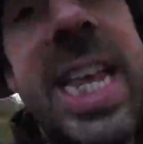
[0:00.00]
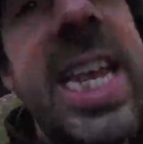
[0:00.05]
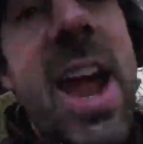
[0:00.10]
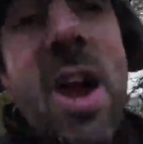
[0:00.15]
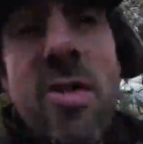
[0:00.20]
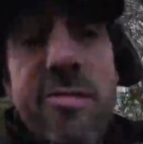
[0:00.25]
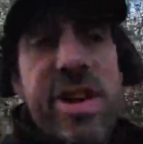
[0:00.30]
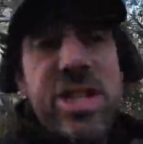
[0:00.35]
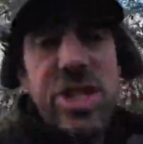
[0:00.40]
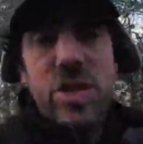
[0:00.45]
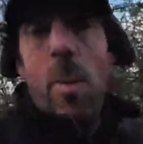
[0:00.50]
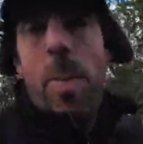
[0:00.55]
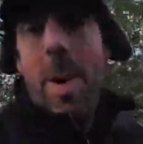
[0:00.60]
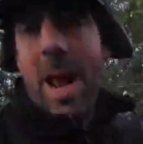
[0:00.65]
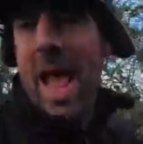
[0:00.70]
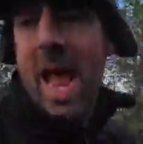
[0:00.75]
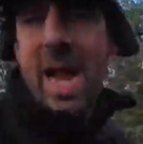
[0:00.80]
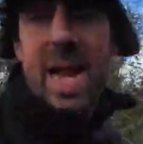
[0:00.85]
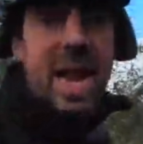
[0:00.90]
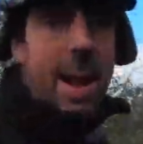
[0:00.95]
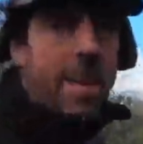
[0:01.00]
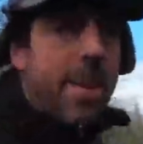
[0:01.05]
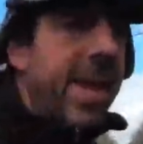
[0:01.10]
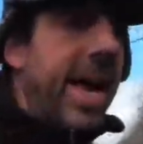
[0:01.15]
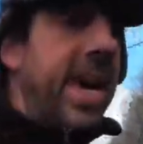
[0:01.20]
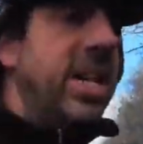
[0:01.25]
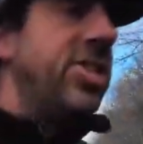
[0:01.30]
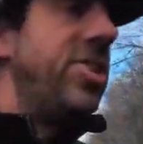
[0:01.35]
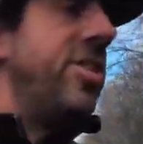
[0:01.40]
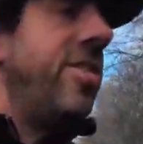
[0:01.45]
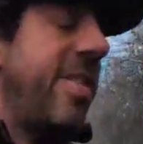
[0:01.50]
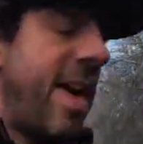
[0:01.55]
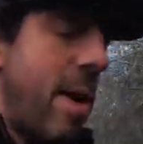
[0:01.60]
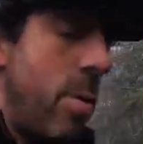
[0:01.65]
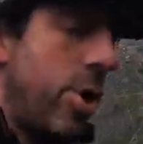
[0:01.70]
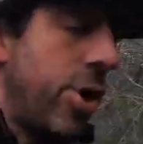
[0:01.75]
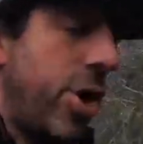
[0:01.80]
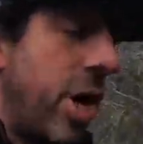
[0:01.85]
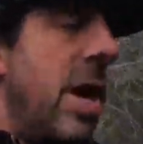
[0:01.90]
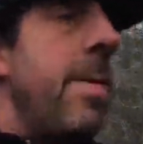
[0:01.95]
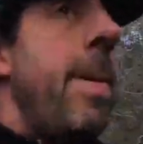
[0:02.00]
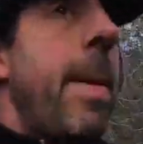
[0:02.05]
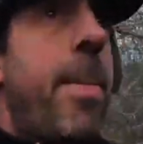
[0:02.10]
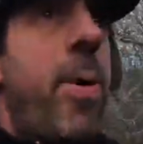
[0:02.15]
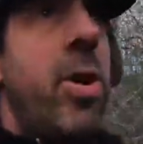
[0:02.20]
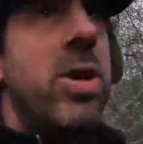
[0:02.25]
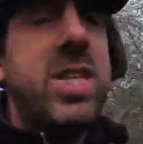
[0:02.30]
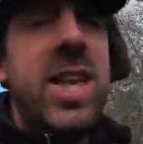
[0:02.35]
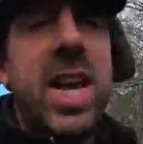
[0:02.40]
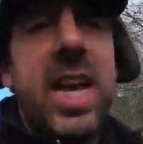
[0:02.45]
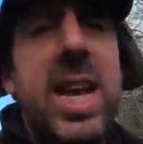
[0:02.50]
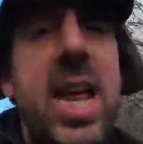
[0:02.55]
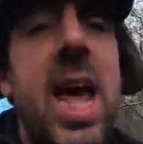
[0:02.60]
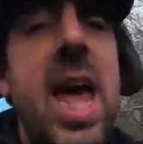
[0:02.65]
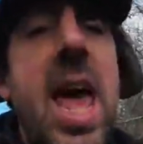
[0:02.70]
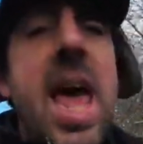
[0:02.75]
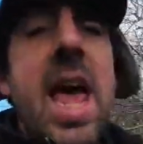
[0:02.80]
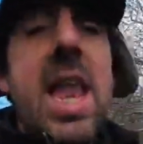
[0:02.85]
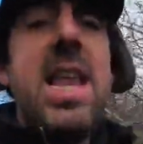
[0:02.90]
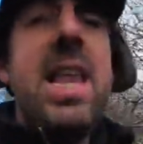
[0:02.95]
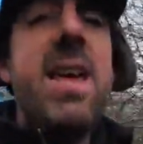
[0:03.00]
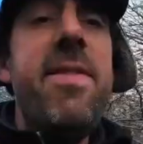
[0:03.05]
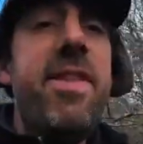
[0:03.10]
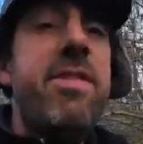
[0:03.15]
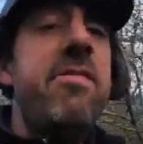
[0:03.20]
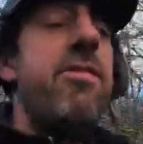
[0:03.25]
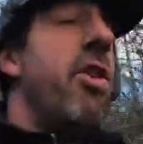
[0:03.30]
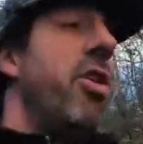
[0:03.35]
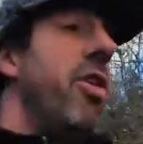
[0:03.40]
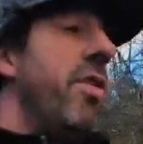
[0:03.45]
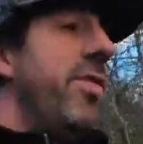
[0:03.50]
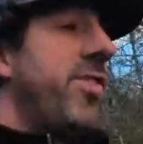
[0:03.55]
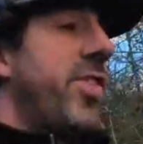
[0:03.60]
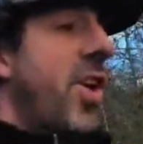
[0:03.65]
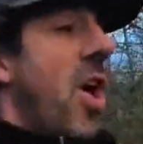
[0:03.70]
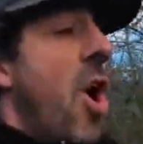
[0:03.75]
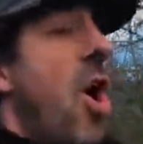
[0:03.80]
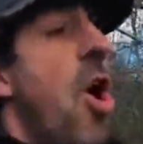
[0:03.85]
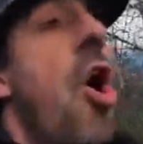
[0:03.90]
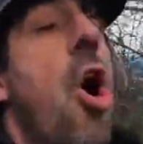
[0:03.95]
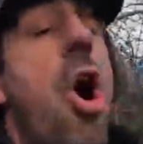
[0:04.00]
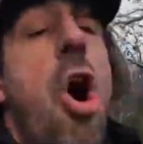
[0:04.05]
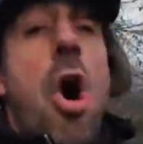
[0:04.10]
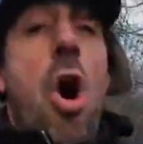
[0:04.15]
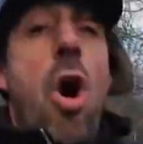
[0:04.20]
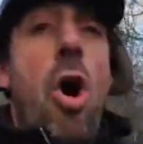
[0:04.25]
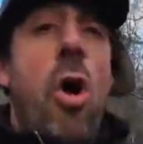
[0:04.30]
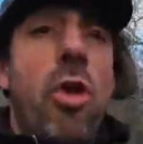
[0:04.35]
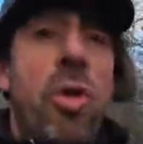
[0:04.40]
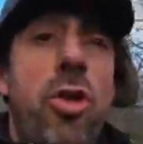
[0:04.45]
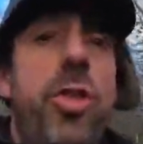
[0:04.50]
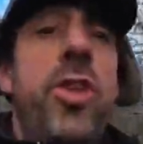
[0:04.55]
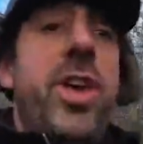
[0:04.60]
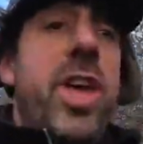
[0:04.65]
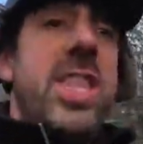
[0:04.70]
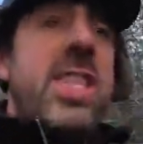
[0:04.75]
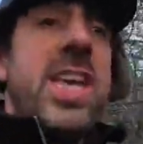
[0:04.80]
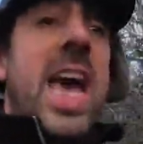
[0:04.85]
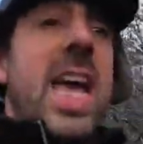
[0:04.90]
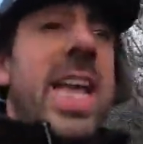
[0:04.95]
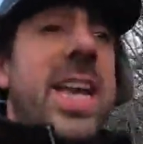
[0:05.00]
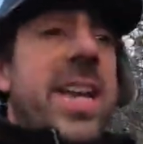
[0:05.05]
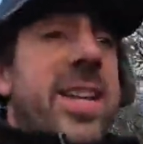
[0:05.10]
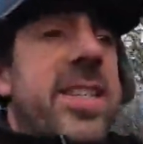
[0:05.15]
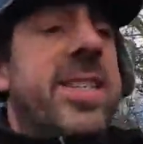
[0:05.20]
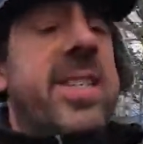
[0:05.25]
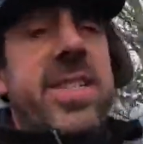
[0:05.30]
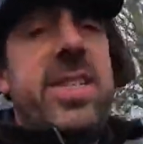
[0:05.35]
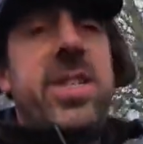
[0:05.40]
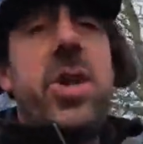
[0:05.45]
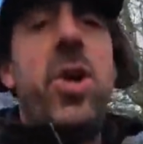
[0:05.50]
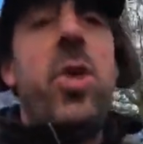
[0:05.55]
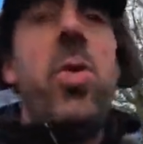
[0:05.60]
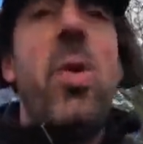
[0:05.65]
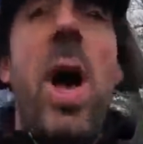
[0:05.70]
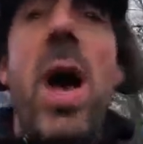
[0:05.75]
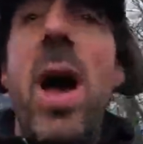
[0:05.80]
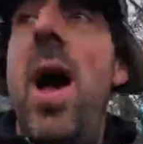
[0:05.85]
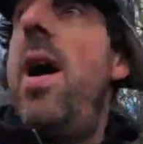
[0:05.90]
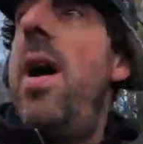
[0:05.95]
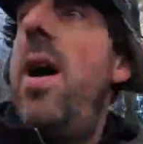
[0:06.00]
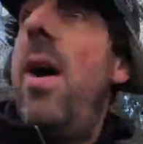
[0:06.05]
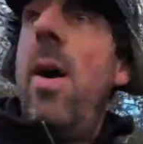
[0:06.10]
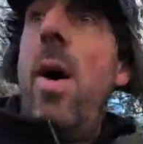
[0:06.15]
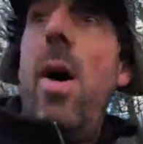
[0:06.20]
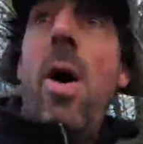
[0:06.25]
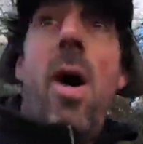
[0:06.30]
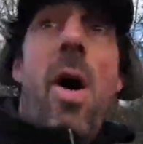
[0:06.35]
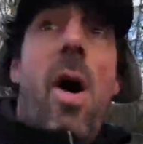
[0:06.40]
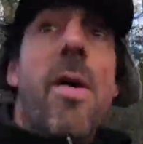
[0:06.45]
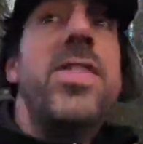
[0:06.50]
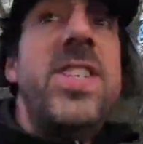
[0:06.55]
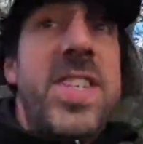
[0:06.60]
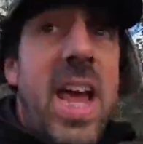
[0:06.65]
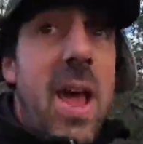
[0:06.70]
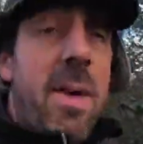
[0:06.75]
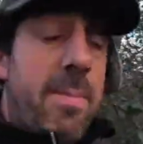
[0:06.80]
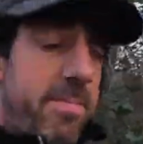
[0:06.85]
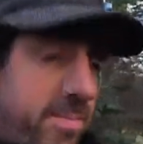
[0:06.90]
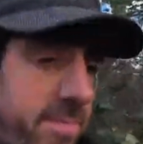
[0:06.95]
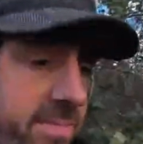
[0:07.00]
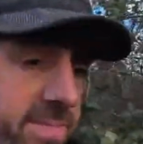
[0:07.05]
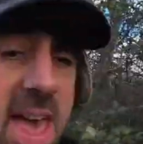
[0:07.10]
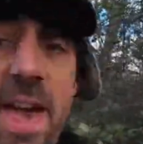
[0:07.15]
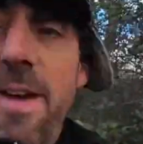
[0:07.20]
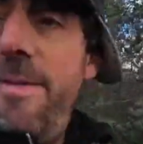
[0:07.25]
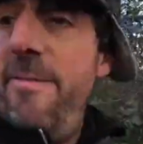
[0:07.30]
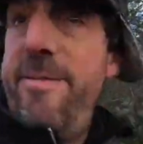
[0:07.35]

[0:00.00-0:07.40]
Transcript: in their original planning application that they were going to be putting living roofs on the containers to offset their